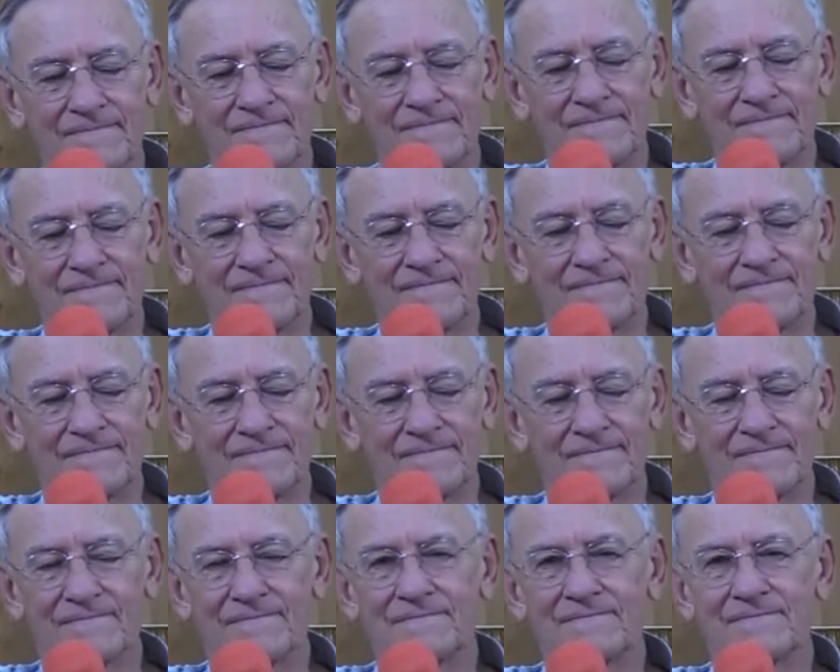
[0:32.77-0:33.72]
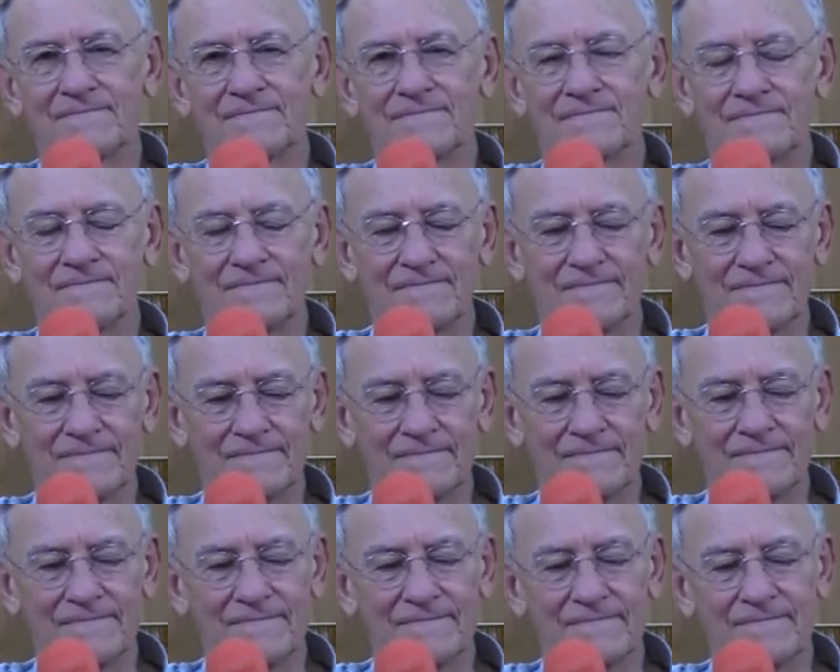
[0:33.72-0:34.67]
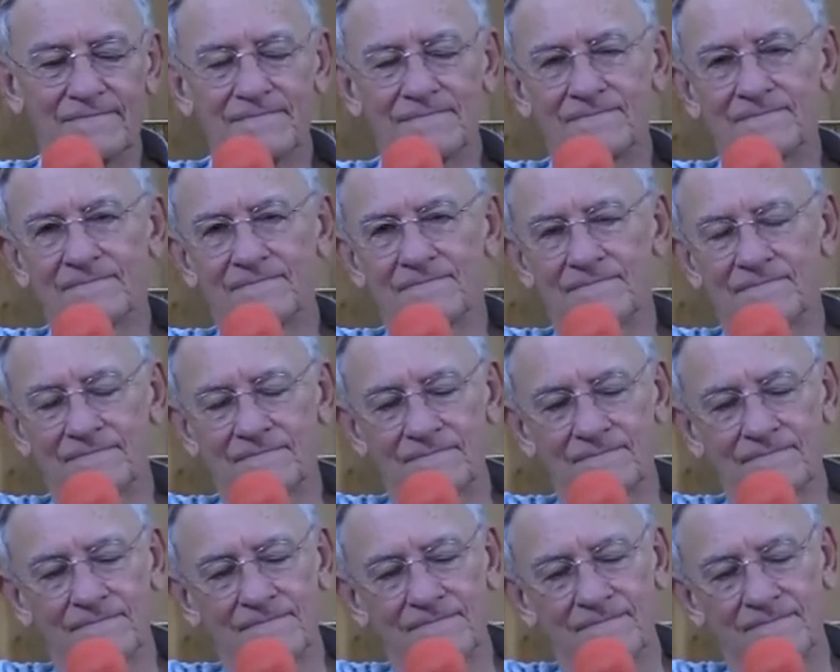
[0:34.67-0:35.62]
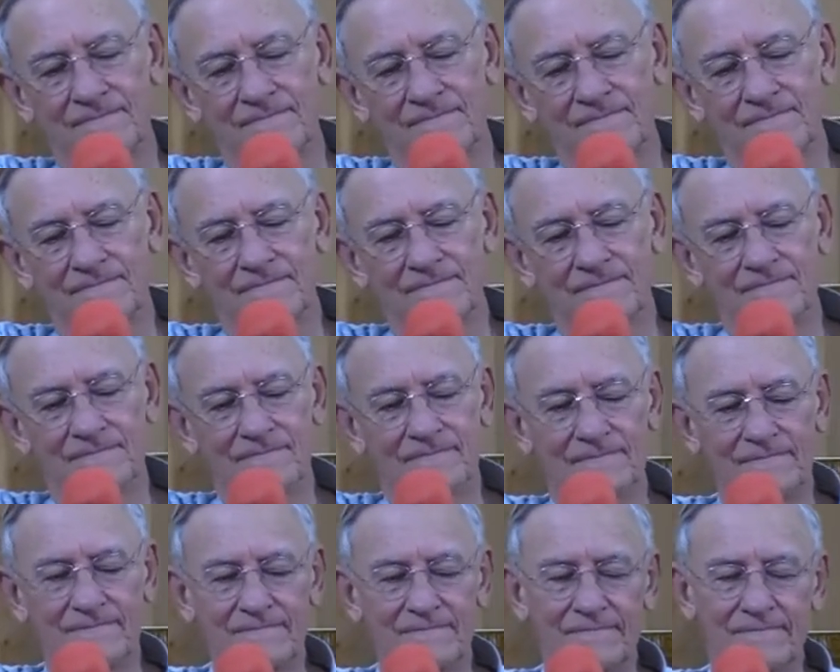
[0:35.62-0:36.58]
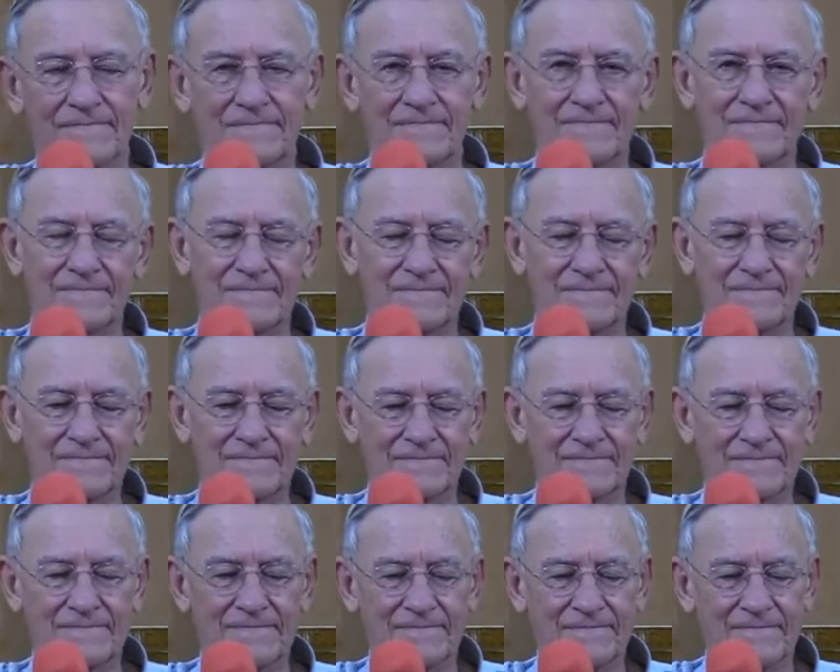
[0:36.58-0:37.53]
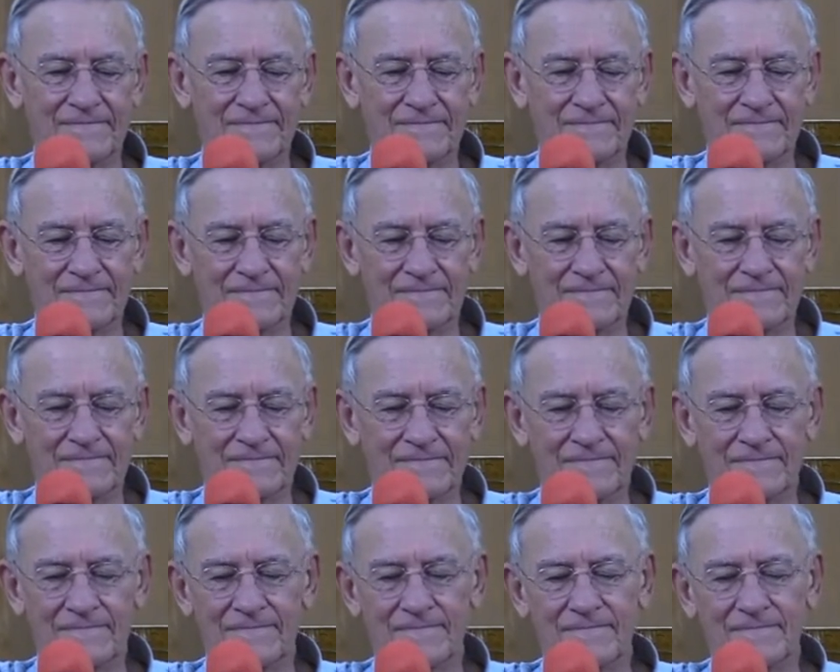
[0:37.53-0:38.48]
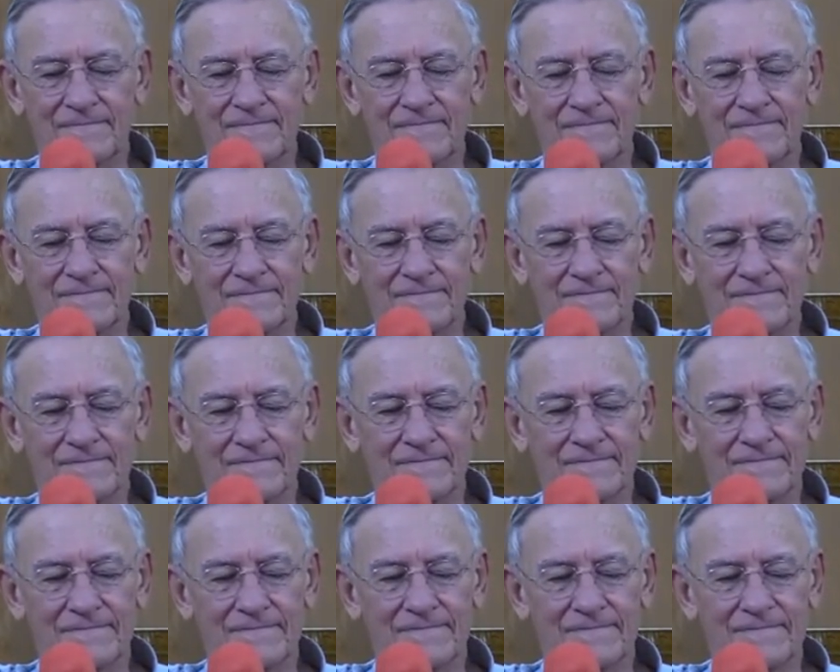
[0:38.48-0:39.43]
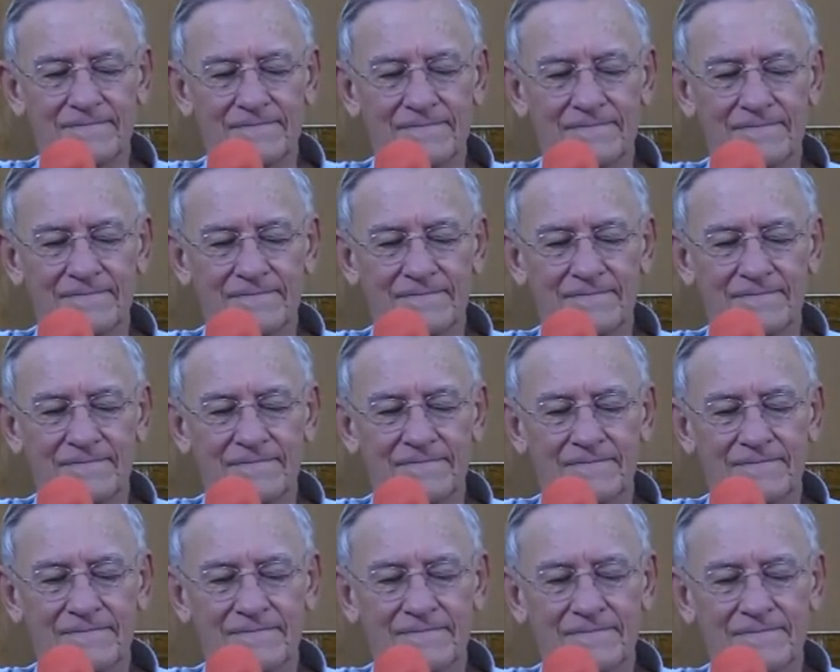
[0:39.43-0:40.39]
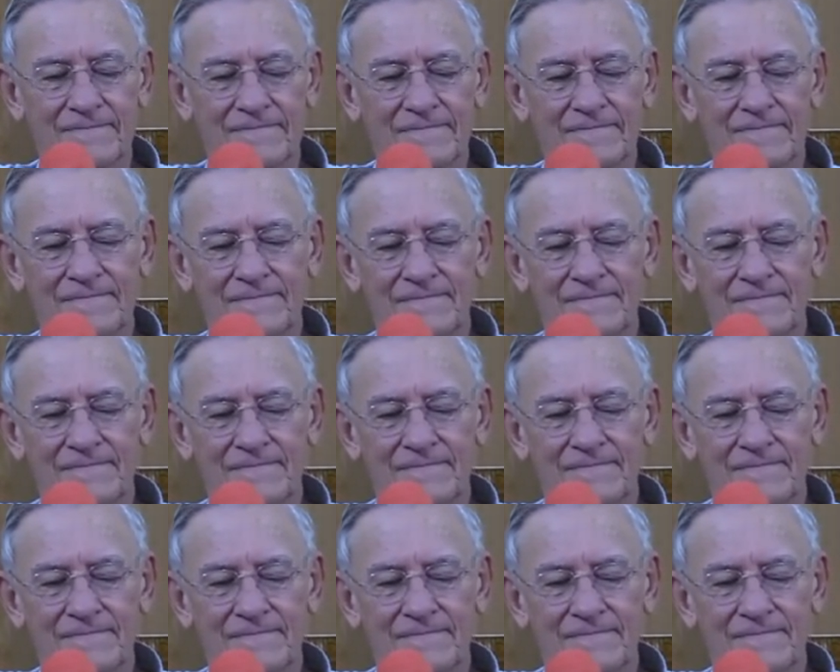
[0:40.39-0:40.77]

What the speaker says: (not speaking)